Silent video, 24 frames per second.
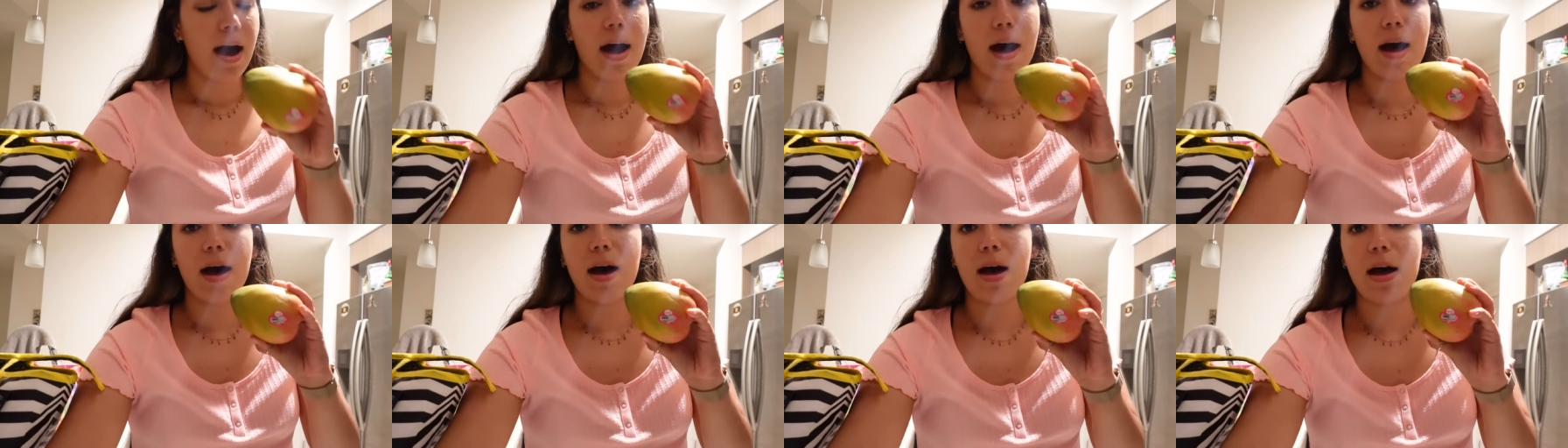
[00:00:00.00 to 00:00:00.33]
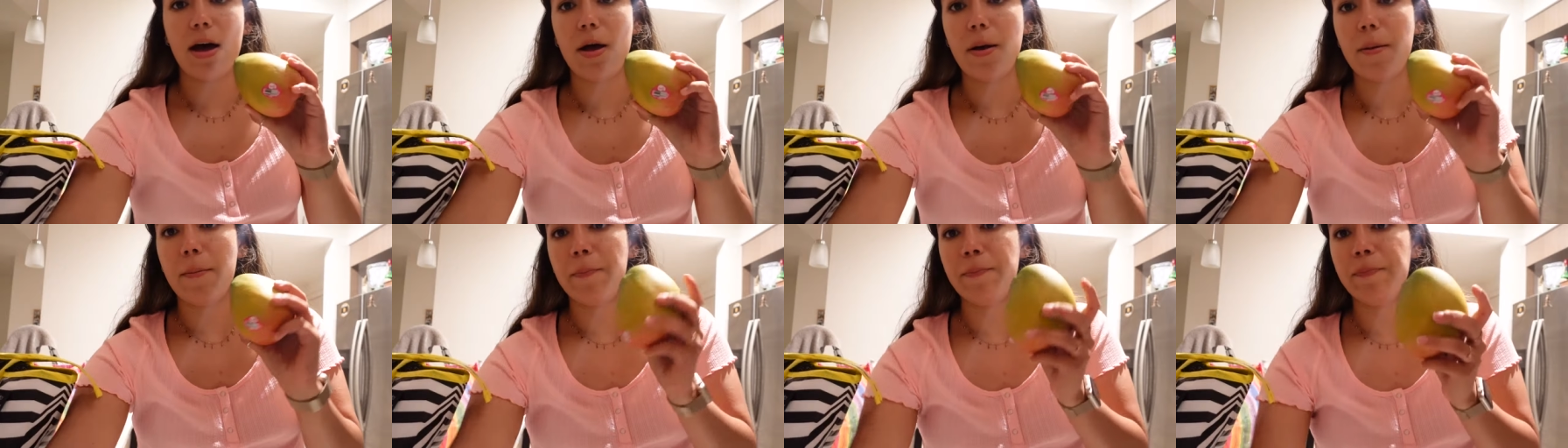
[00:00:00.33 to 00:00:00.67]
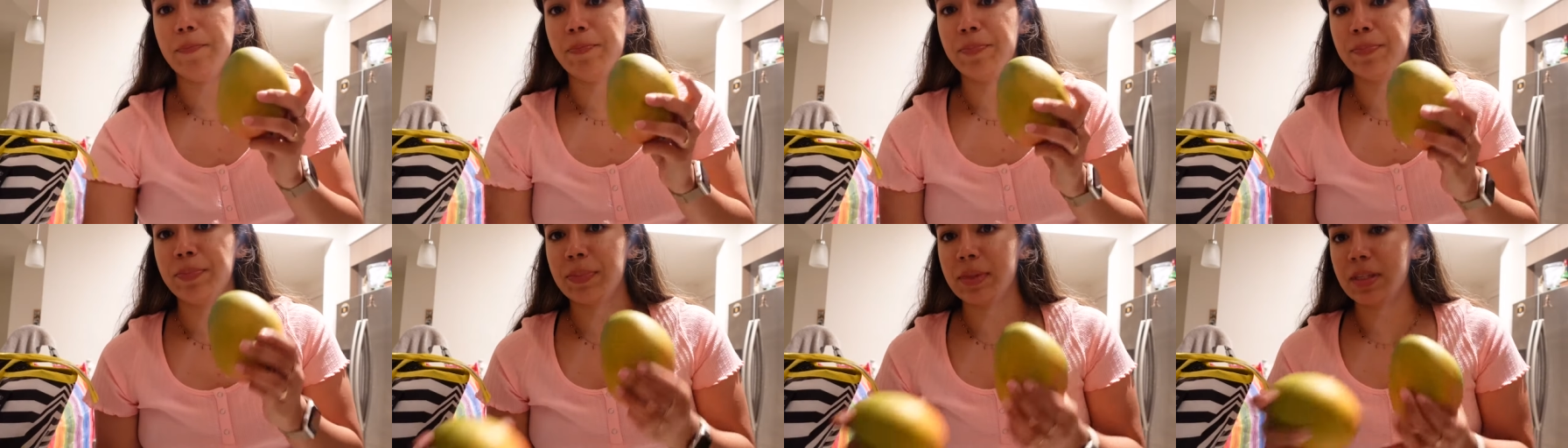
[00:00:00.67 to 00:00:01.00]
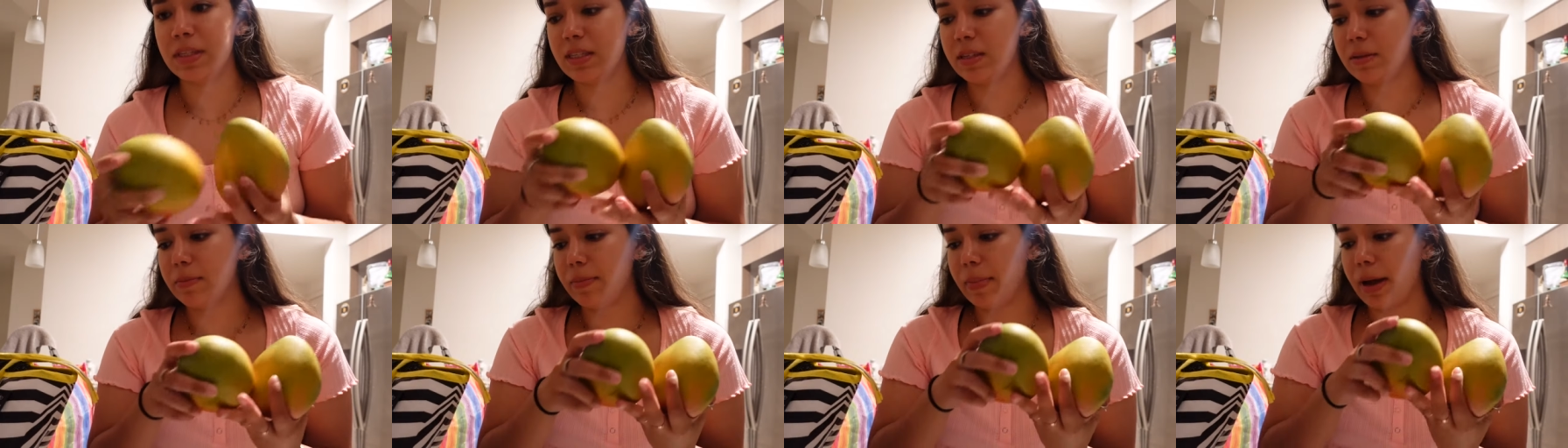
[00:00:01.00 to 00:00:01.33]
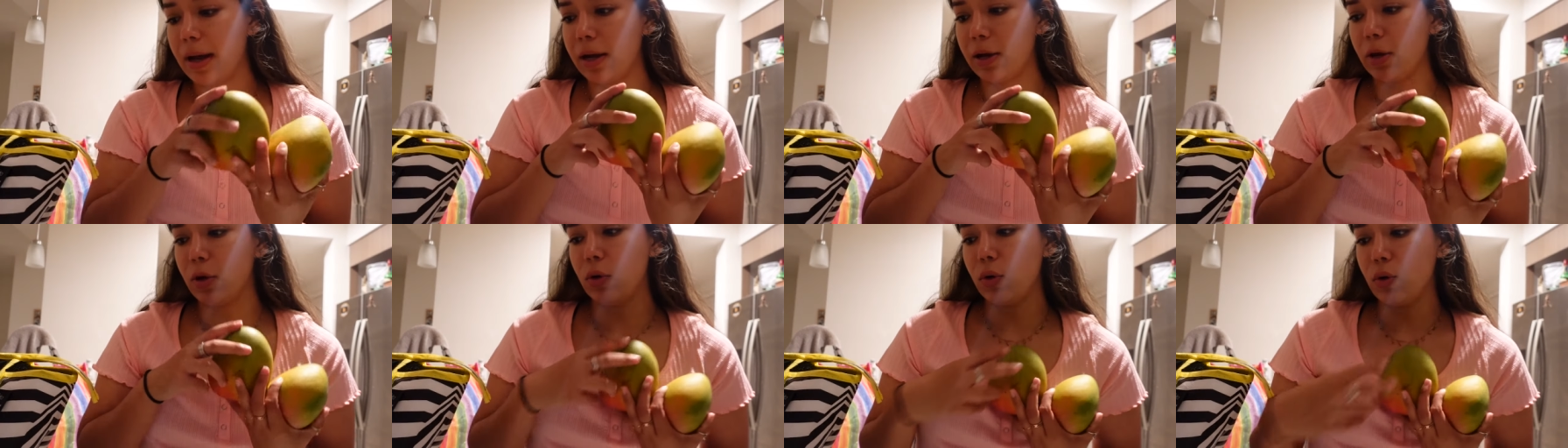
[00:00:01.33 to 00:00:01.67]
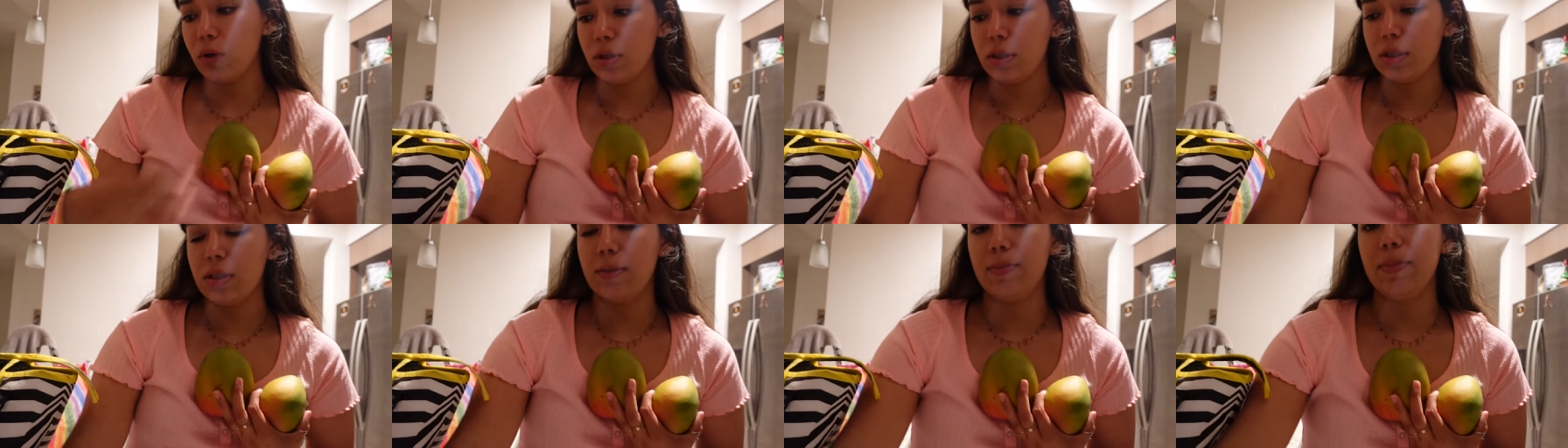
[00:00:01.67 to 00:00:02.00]
um, some
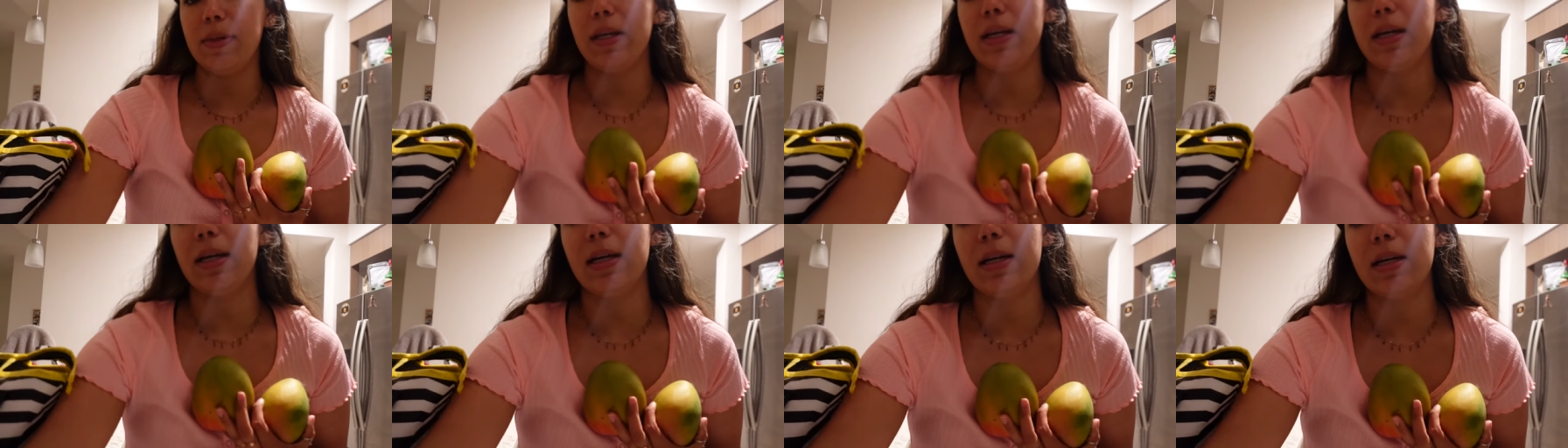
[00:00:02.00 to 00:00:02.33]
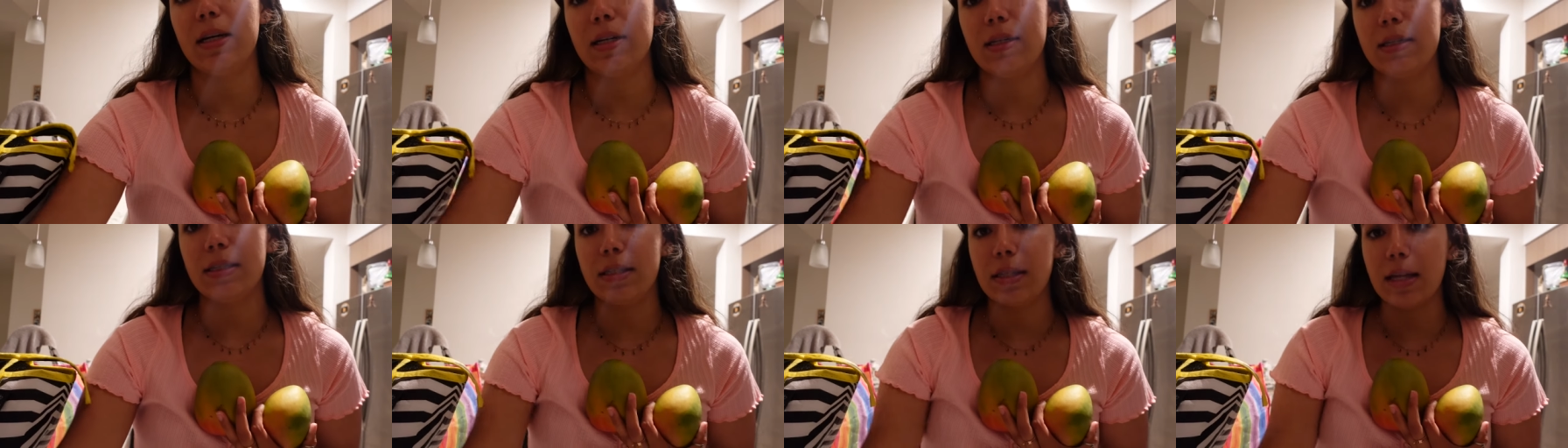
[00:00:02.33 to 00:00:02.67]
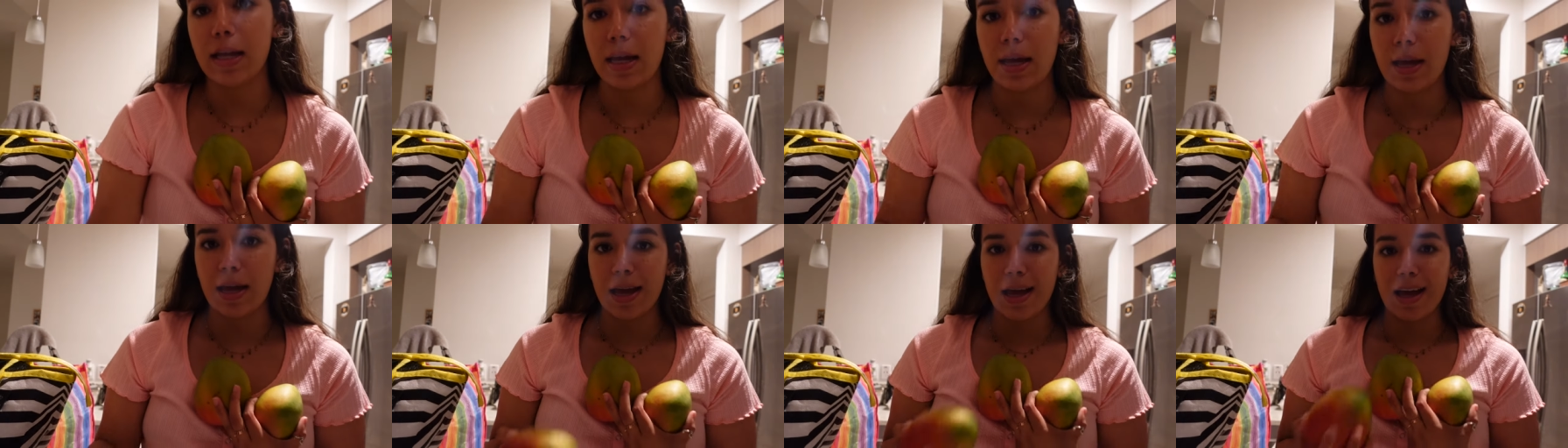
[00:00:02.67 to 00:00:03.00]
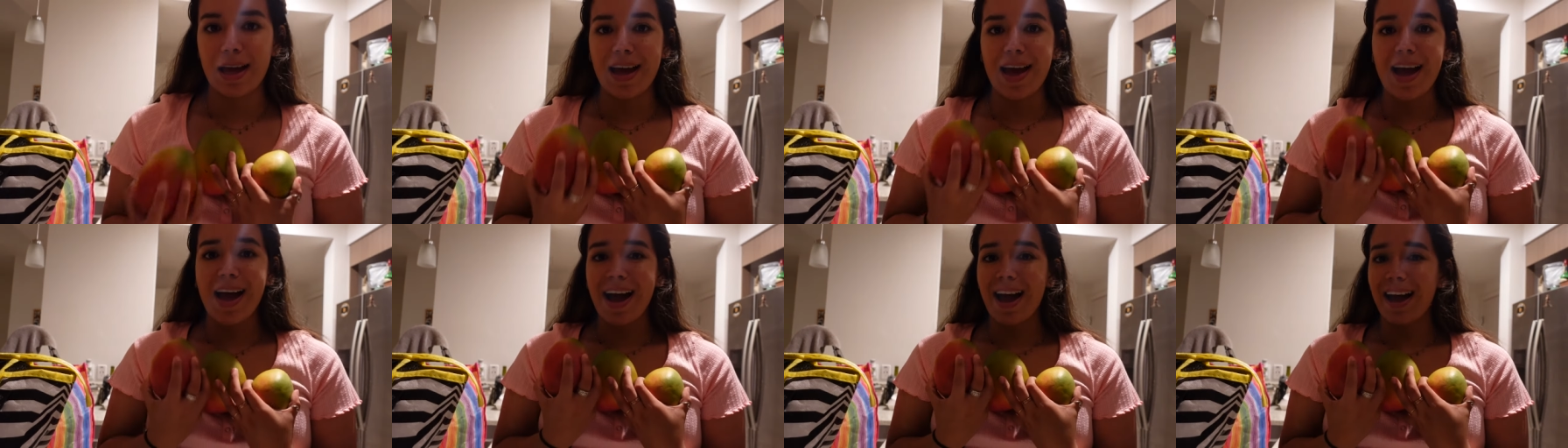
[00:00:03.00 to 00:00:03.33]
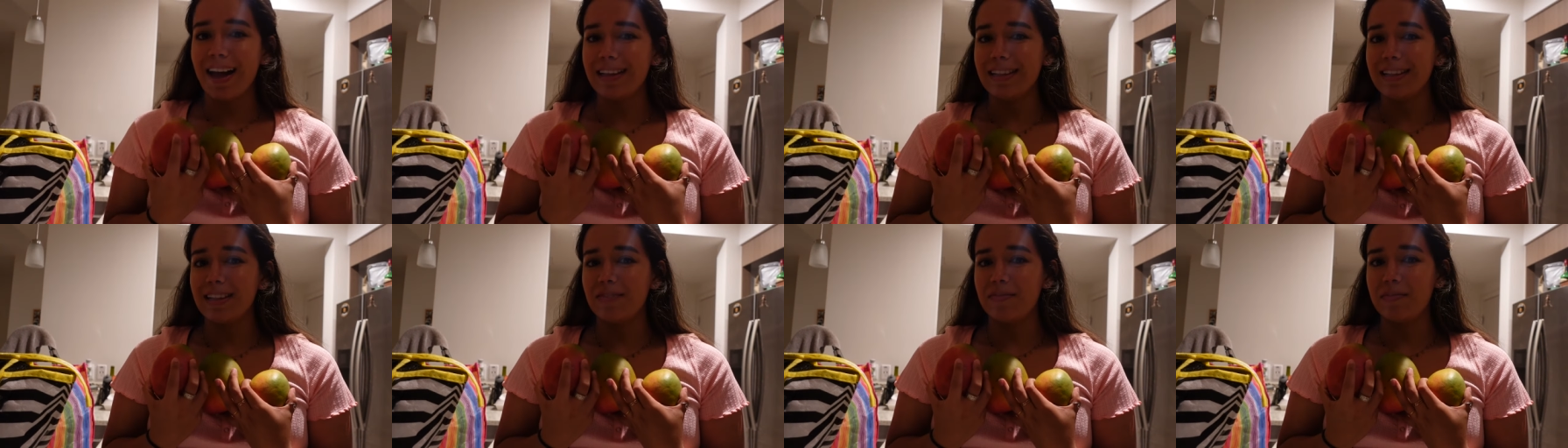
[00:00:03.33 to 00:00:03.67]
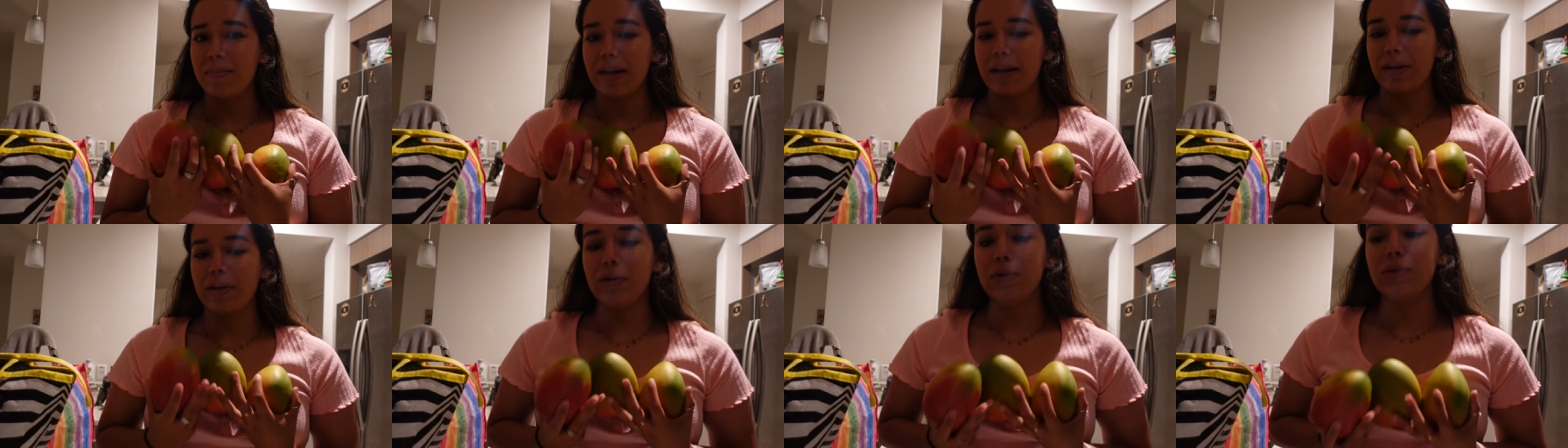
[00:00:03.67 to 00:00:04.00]
mangoes because I love
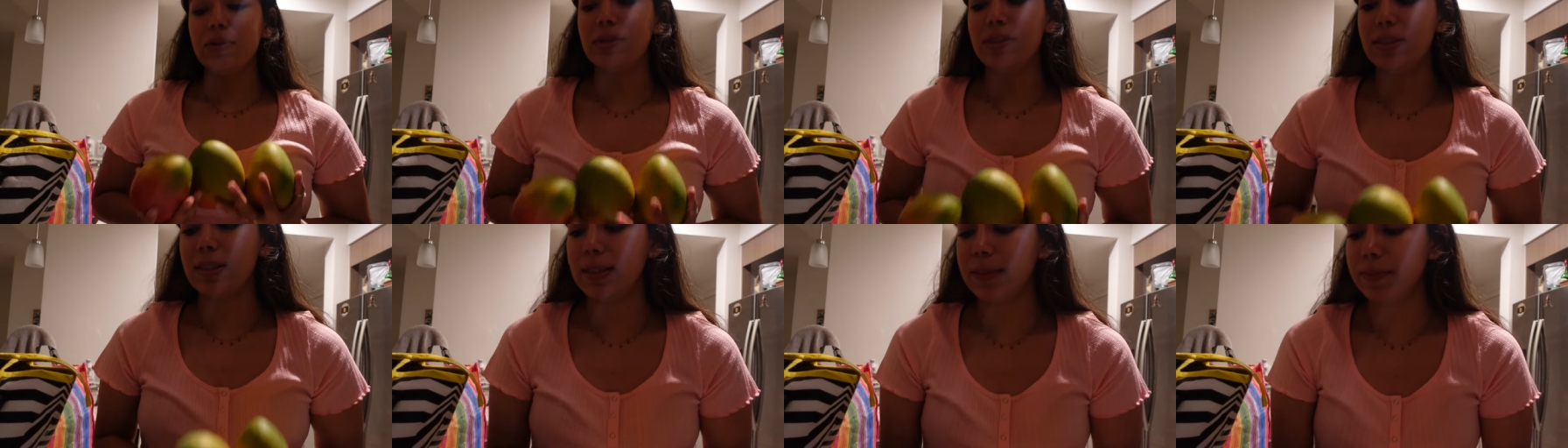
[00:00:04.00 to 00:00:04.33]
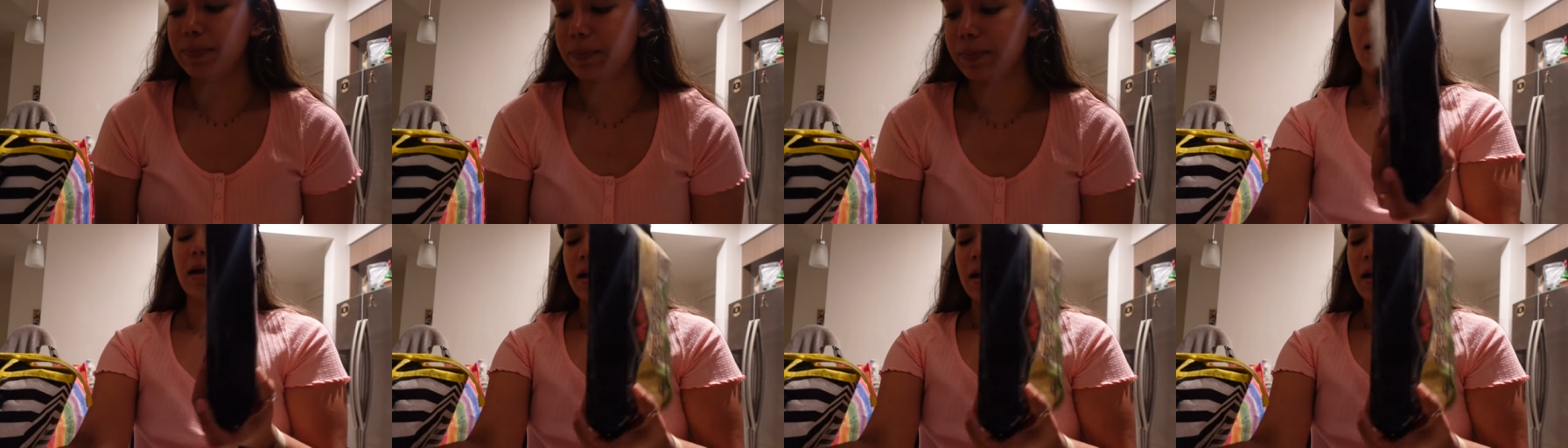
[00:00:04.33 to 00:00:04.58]
mangoes.